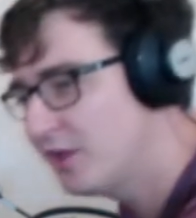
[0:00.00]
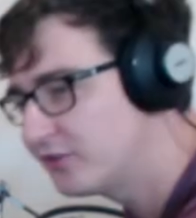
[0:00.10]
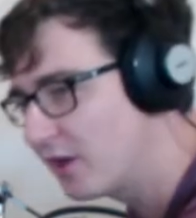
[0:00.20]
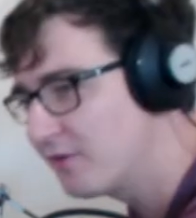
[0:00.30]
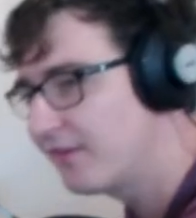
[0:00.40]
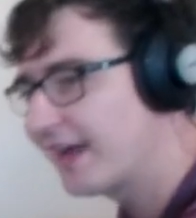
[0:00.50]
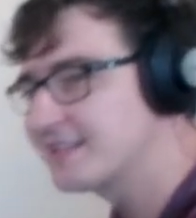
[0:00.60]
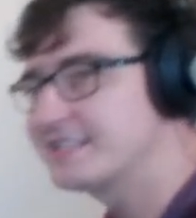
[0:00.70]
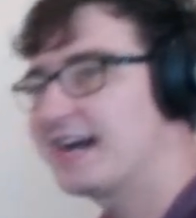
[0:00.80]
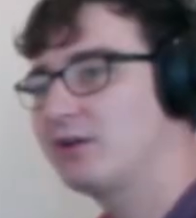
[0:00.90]
Don't forget
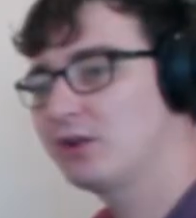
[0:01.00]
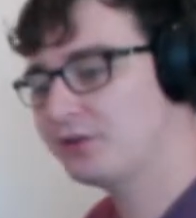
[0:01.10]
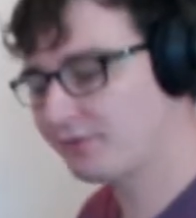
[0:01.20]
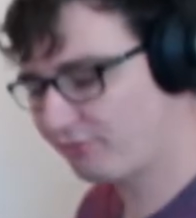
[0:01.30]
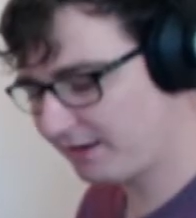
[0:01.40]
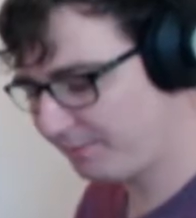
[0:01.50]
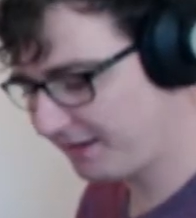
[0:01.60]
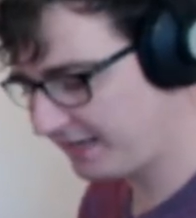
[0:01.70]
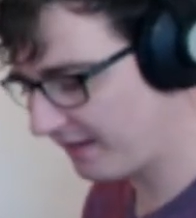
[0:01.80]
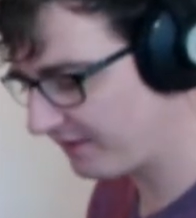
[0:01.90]
to download the free
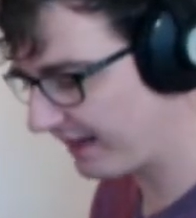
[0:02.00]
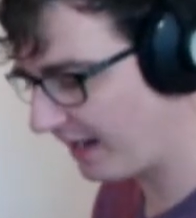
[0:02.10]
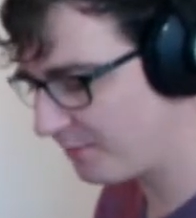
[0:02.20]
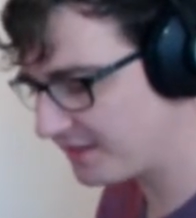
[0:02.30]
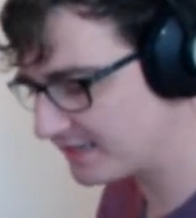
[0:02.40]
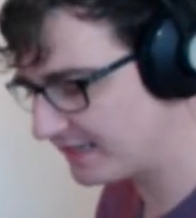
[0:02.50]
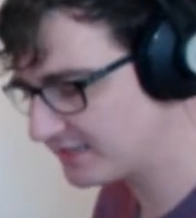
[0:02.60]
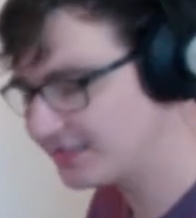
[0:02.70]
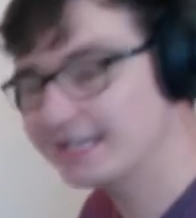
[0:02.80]
P D F that came with this lesson.